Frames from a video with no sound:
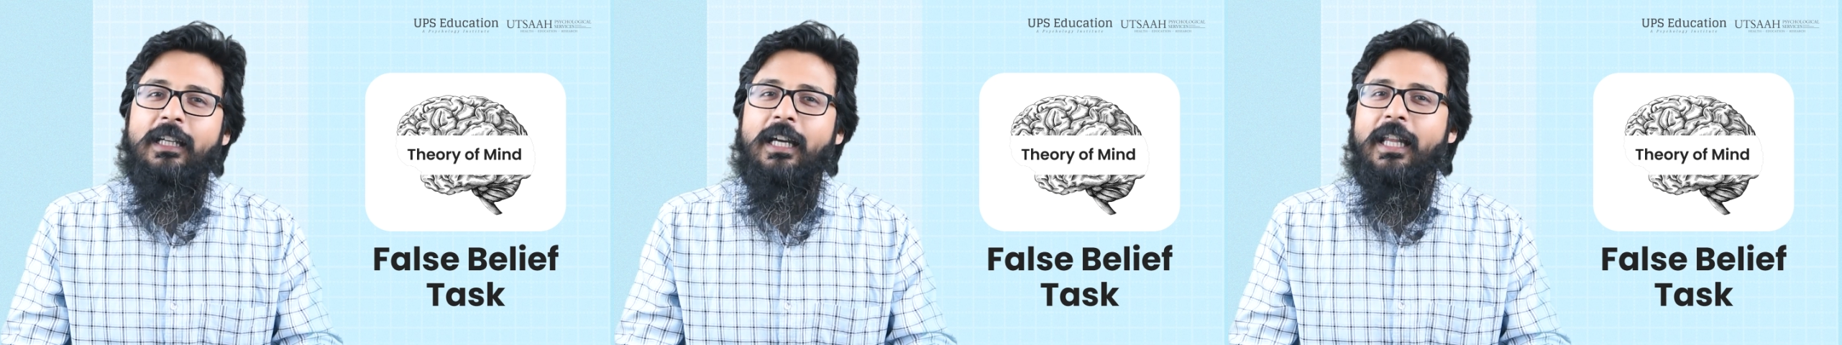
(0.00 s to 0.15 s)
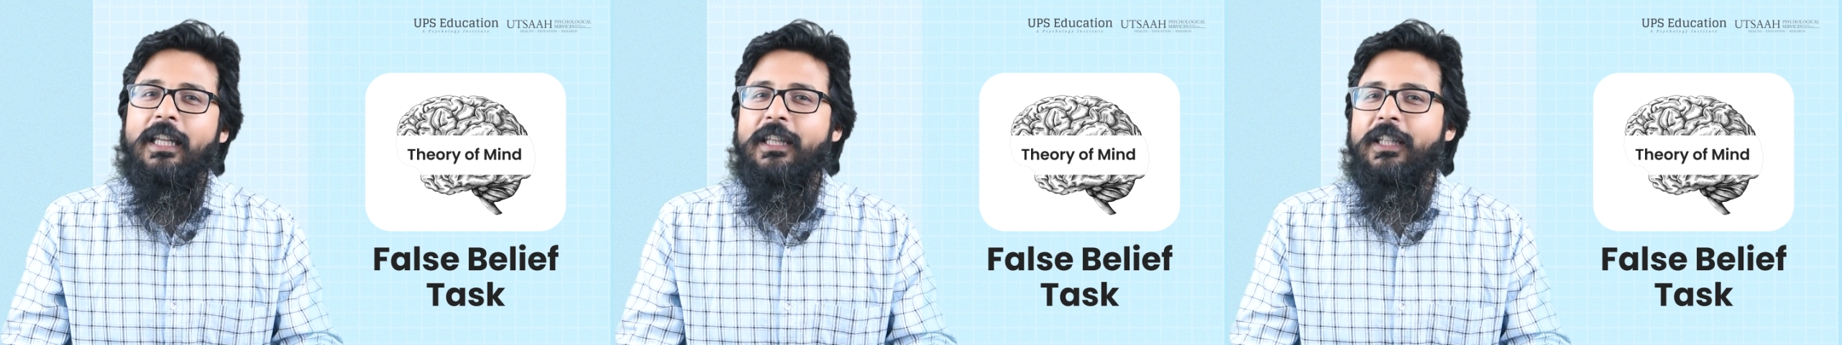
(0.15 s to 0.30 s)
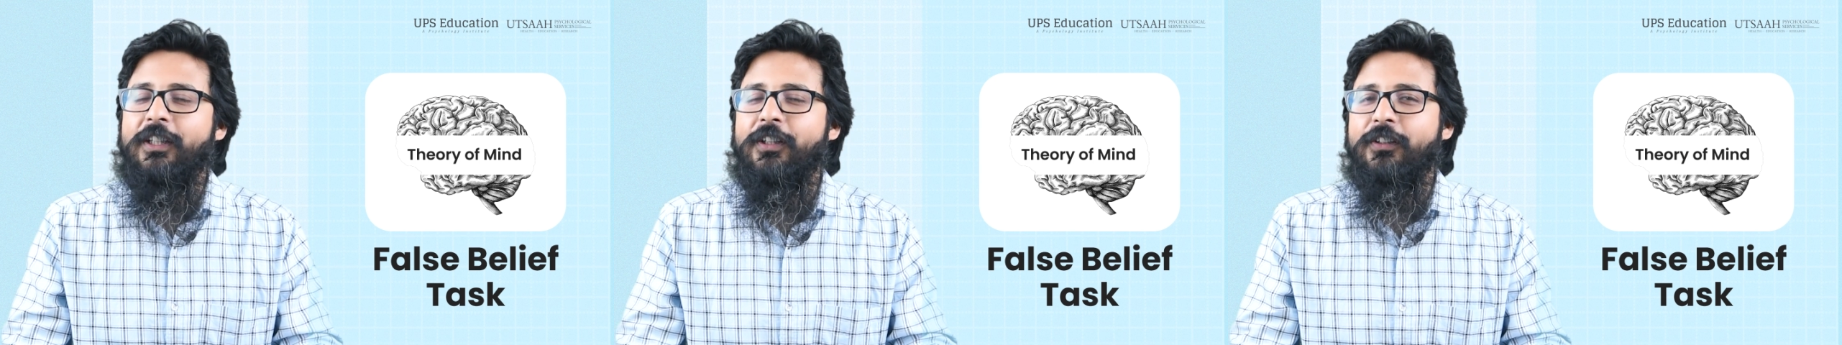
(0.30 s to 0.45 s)

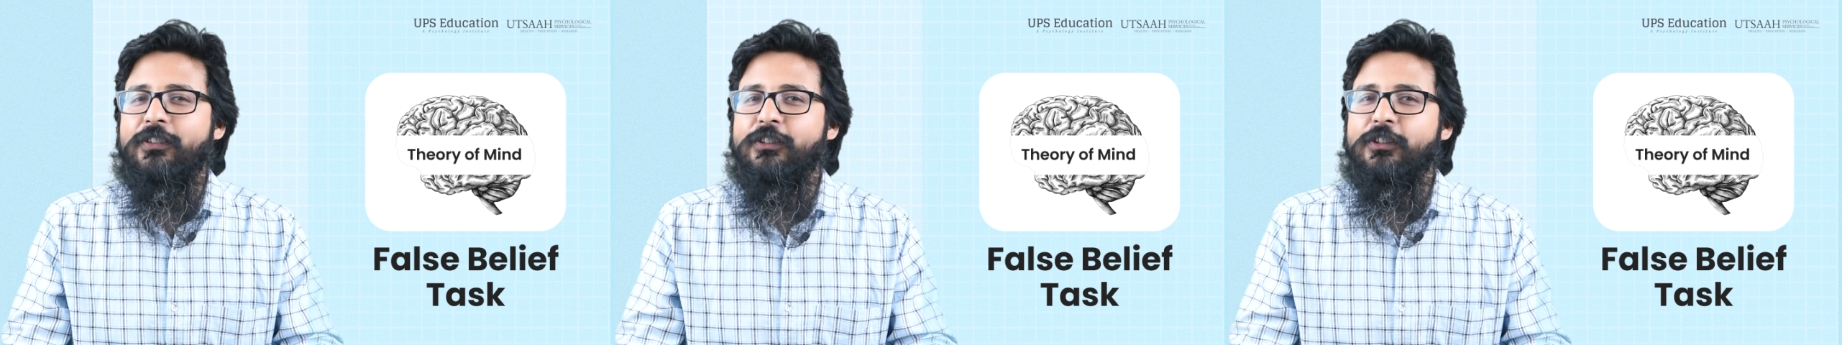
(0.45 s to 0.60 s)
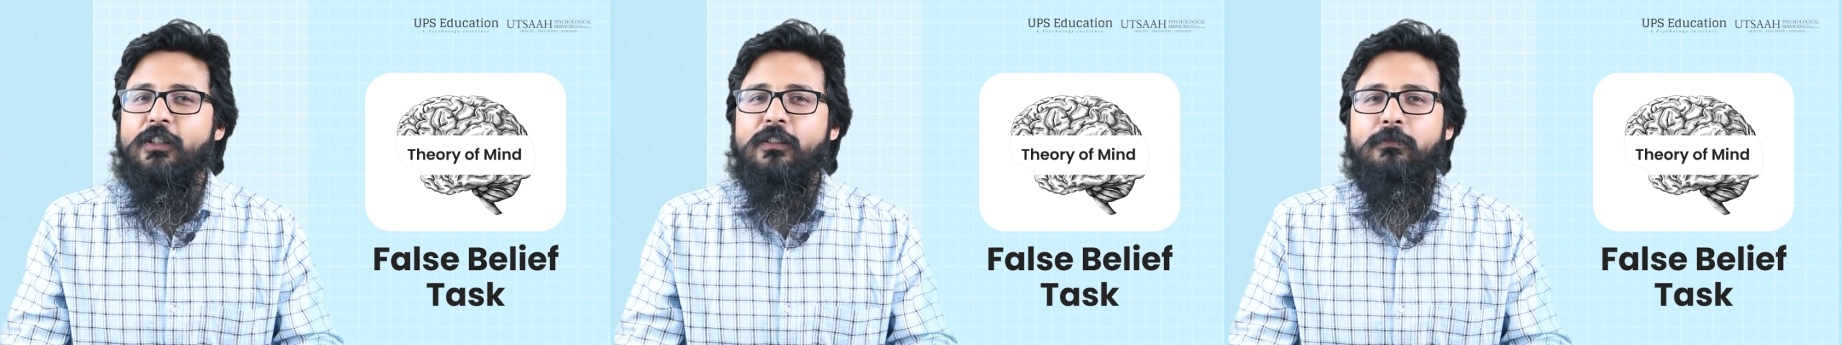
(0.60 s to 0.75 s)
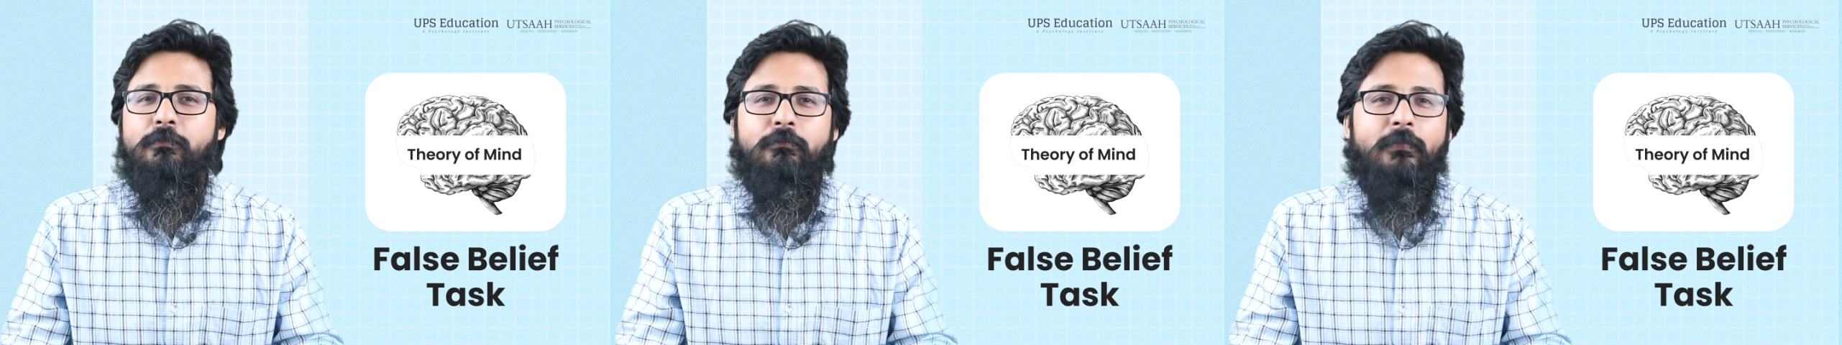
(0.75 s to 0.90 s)
and
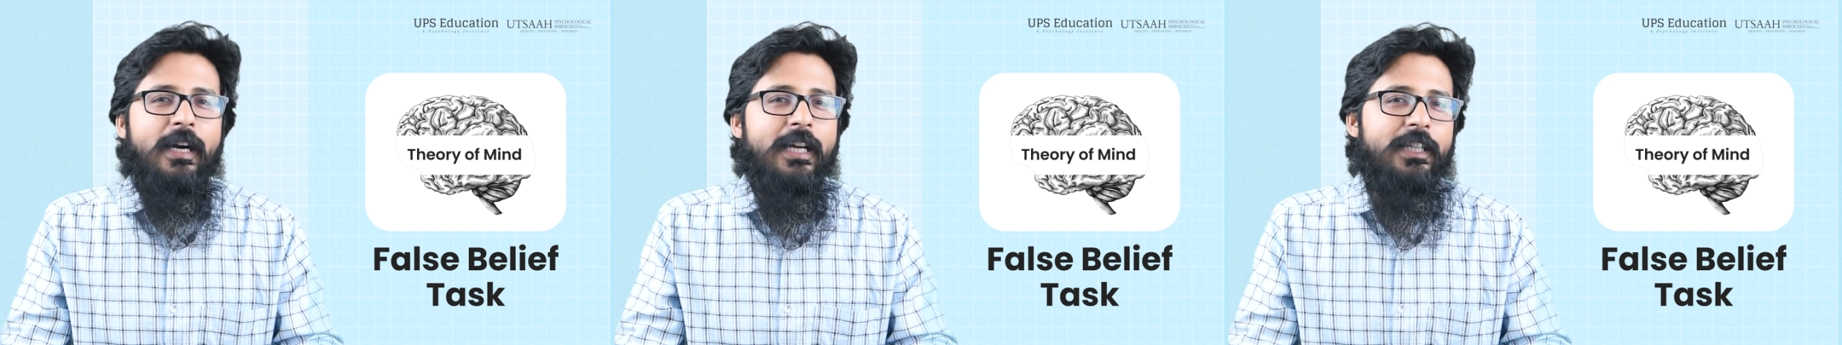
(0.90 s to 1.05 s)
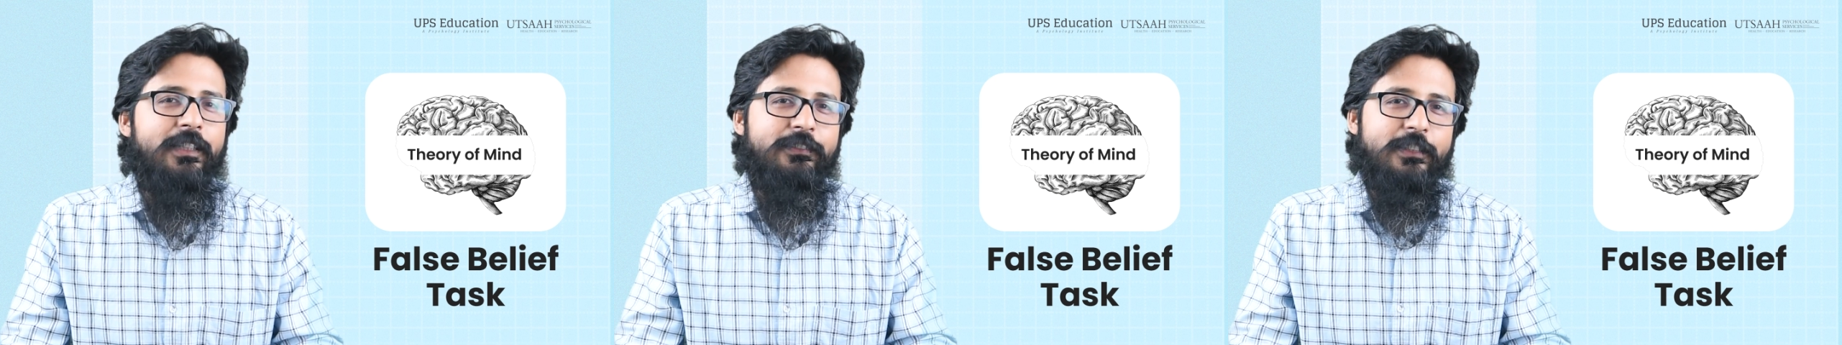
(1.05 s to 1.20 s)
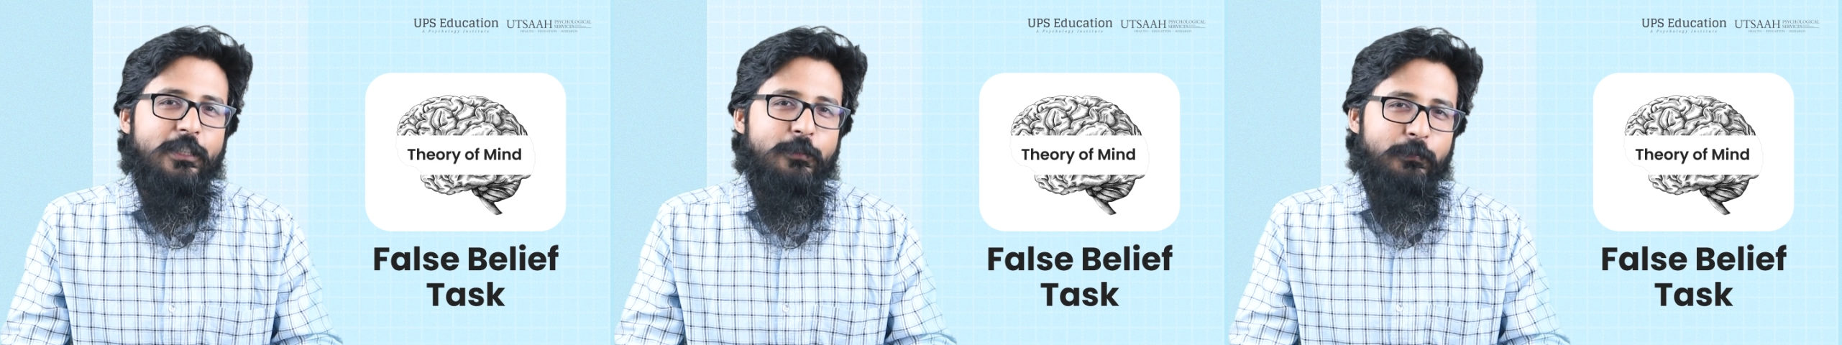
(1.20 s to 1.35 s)
theory of
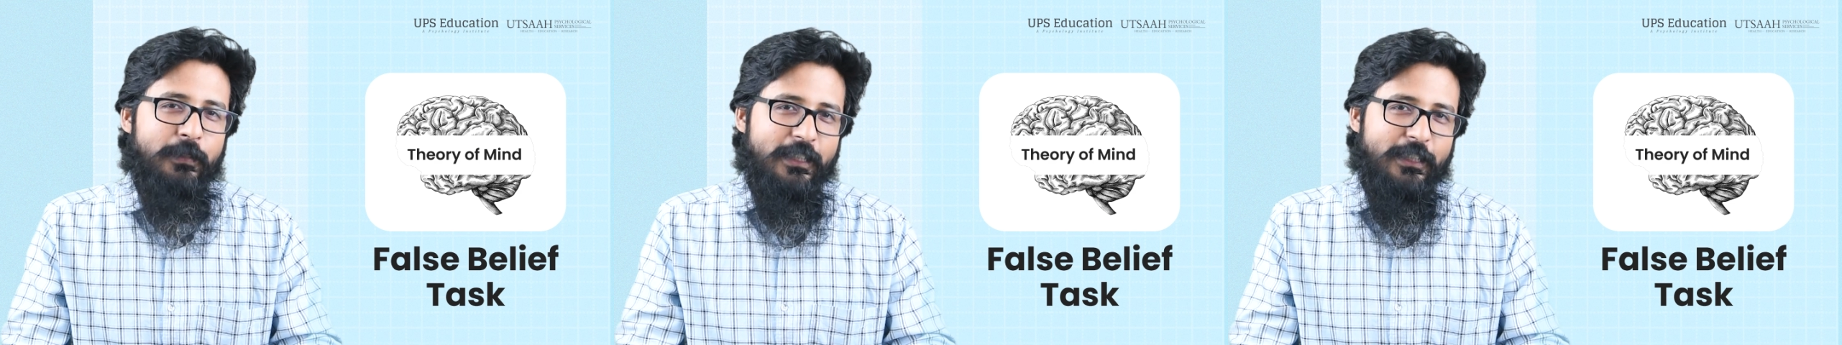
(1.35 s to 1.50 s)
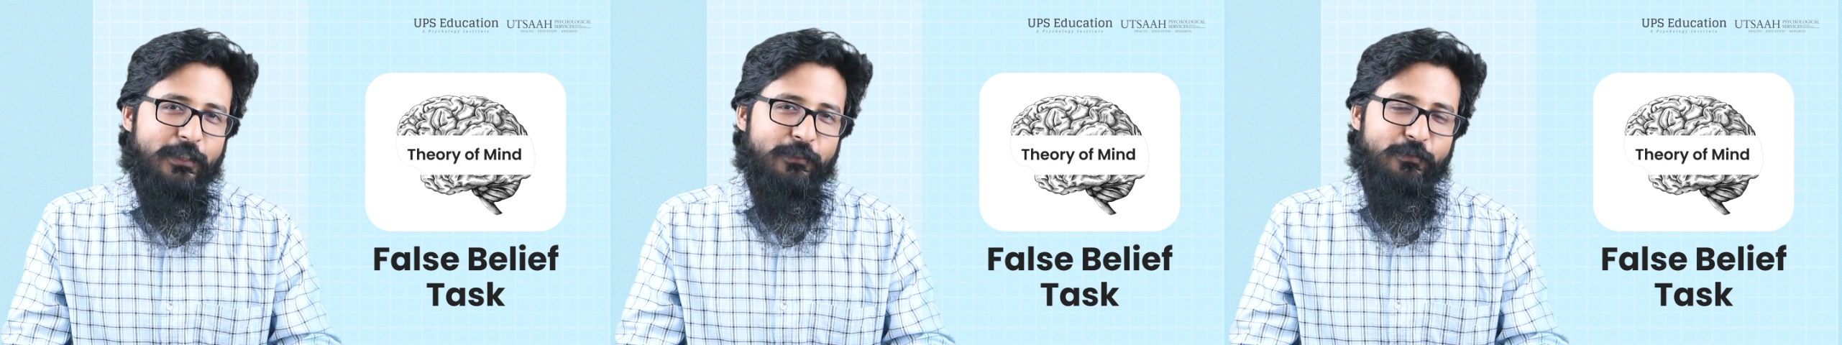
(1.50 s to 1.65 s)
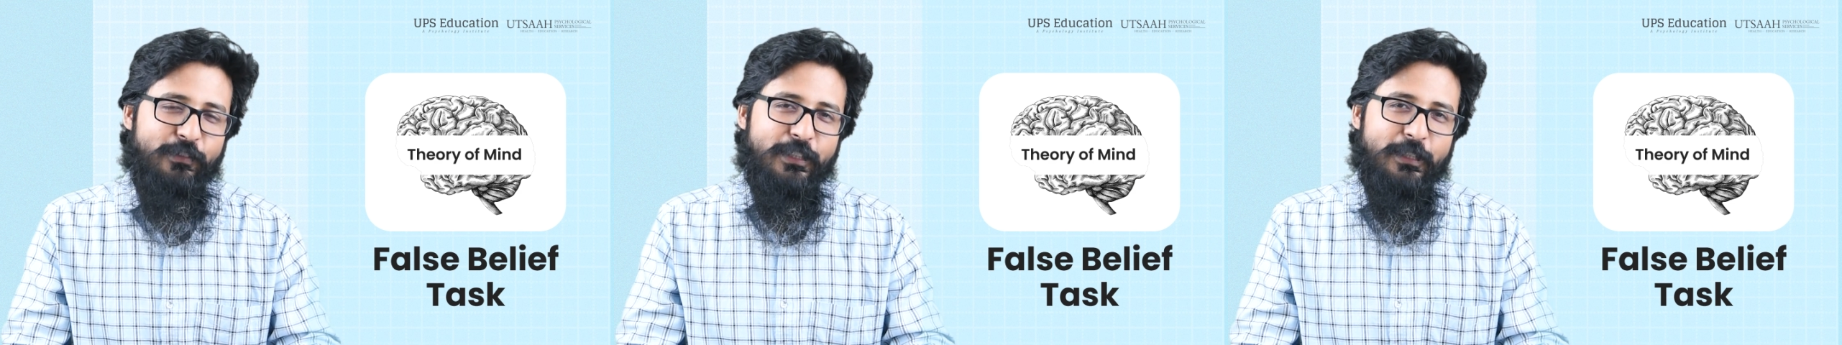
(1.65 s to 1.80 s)
mind
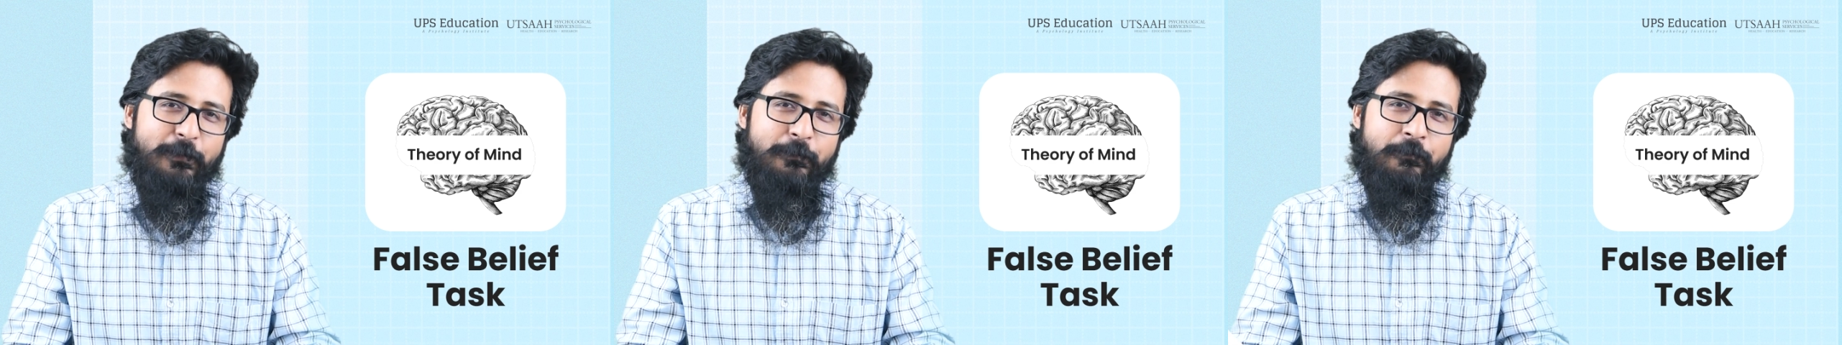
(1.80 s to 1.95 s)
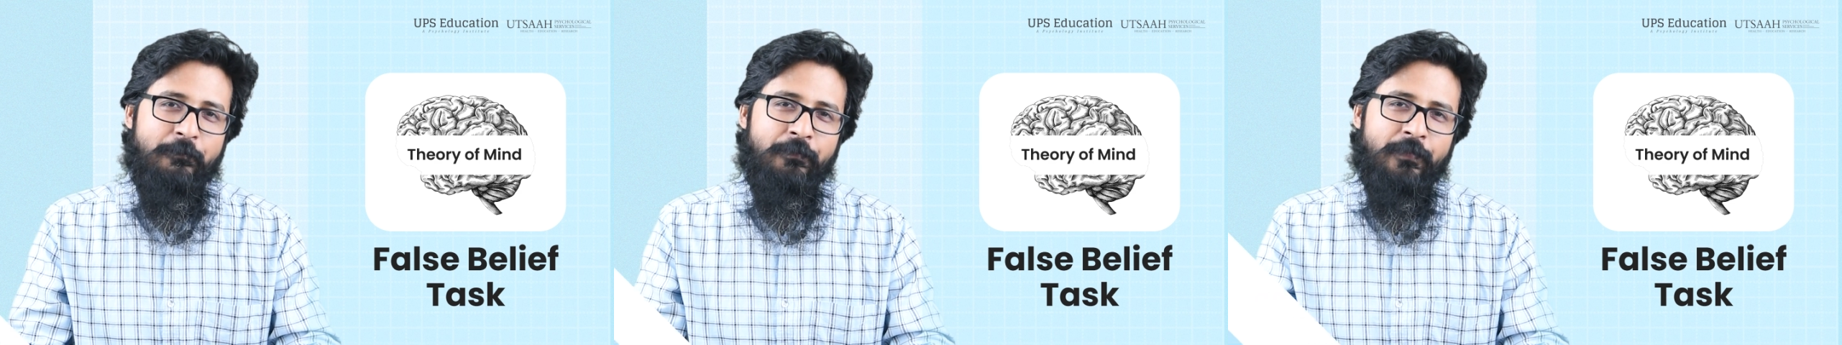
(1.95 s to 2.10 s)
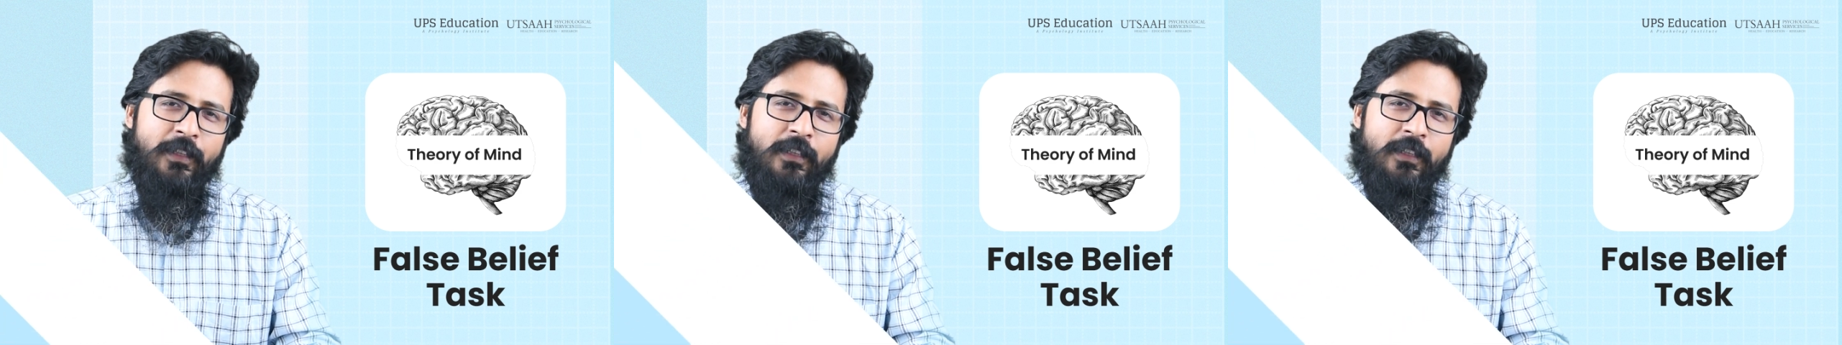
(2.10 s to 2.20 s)
respectively.